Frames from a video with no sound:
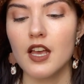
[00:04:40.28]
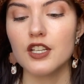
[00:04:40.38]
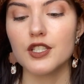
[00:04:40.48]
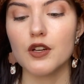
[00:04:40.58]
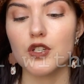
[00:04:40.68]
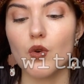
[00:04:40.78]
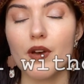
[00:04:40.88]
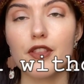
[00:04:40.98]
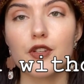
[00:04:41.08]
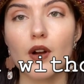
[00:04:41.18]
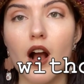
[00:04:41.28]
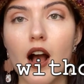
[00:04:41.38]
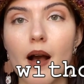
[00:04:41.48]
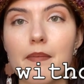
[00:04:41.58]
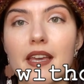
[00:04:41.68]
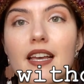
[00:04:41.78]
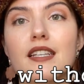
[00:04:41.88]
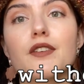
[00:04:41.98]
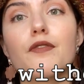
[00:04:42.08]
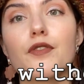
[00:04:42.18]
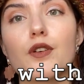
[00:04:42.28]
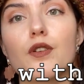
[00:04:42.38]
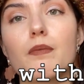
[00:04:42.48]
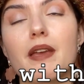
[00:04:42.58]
social withdrawal because of food,